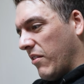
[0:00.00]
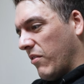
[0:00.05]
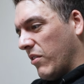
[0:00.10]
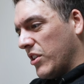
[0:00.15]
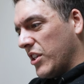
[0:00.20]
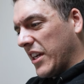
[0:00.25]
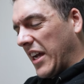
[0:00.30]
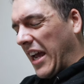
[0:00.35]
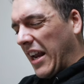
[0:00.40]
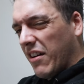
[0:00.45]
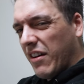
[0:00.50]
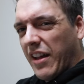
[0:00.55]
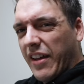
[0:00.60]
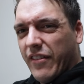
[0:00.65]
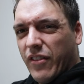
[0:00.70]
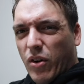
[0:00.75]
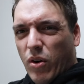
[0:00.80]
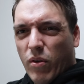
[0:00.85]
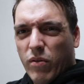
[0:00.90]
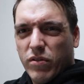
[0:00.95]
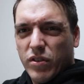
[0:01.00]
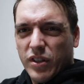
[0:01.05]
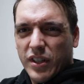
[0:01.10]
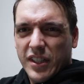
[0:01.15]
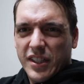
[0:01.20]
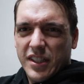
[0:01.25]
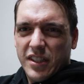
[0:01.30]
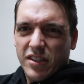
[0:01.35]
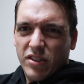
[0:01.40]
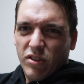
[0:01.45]
Which, like, I don't have
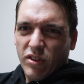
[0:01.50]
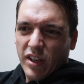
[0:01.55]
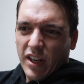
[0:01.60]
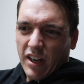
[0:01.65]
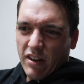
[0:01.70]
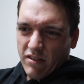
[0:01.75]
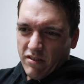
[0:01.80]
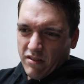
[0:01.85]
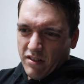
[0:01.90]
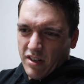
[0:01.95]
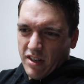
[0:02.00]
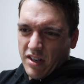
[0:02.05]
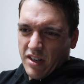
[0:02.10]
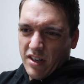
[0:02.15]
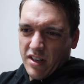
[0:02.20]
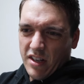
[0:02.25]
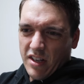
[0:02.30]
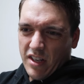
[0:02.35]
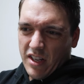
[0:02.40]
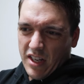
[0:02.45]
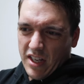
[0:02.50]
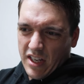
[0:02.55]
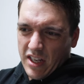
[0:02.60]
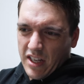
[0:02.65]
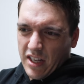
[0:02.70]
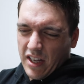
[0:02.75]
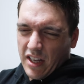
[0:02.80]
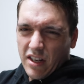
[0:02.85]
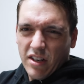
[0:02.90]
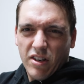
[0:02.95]
ovaries, so, like, I don't.
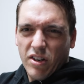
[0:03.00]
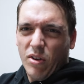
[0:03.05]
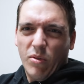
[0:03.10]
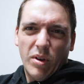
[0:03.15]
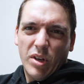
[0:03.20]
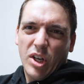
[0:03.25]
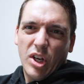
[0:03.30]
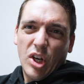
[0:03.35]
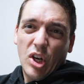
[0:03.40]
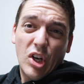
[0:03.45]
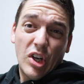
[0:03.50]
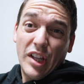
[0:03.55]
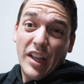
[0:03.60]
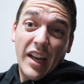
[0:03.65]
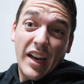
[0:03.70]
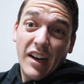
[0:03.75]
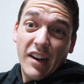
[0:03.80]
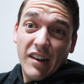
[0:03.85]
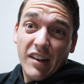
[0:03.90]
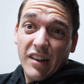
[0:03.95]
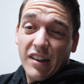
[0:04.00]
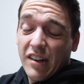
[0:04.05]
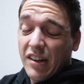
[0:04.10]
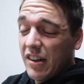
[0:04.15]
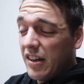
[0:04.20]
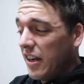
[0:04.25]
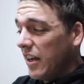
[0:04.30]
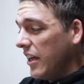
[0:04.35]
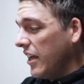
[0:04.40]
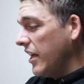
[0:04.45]
I don't know what could hurt there.
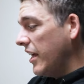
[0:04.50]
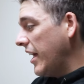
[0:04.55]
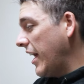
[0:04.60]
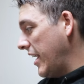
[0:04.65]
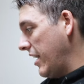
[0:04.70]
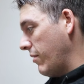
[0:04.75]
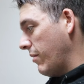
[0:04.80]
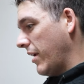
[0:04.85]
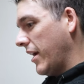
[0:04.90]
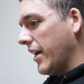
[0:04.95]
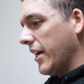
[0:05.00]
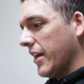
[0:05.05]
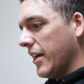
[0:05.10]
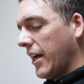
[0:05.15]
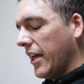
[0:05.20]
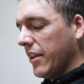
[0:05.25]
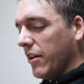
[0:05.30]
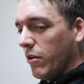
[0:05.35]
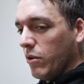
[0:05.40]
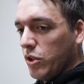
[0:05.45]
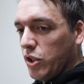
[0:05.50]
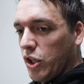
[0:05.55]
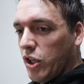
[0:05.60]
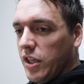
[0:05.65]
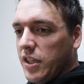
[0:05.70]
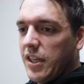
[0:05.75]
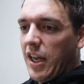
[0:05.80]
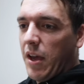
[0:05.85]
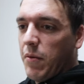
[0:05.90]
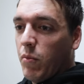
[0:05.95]
Anyway, I thought it was a
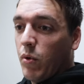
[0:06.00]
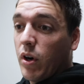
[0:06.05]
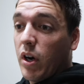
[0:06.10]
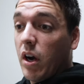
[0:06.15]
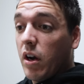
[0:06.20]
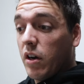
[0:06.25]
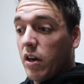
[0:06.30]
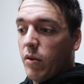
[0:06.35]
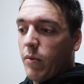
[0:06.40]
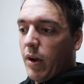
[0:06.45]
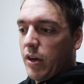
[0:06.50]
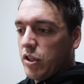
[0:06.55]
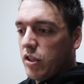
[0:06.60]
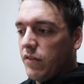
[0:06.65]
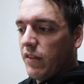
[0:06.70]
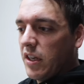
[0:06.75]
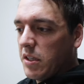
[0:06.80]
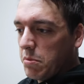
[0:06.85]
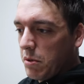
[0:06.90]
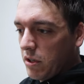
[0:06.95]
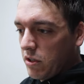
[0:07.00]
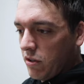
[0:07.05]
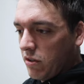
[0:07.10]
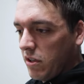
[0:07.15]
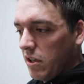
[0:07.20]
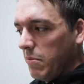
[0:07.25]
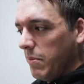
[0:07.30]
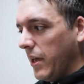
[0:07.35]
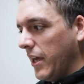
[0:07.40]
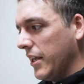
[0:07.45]
good time. We are going to watch the vice
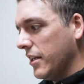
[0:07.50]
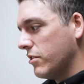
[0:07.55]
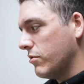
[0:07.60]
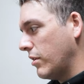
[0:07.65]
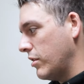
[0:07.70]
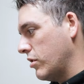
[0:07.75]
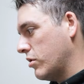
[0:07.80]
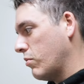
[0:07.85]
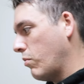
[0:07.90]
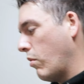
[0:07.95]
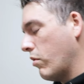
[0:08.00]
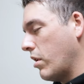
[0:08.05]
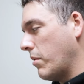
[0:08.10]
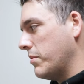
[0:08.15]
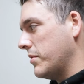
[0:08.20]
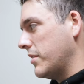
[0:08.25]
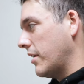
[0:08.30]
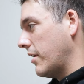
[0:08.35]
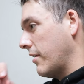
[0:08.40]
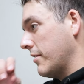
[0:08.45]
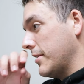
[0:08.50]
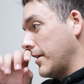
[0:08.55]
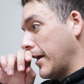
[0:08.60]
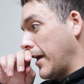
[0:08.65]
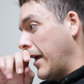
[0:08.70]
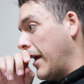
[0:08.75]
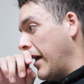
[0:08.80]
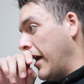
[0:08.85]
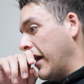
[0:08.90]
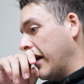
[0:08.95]
presidential debate, so I just woke up saying, I was
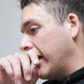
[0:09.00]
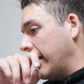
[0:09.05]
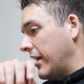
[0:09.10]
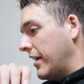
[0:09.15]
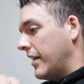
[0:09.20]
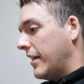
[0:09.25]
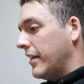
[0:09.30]
like, hey,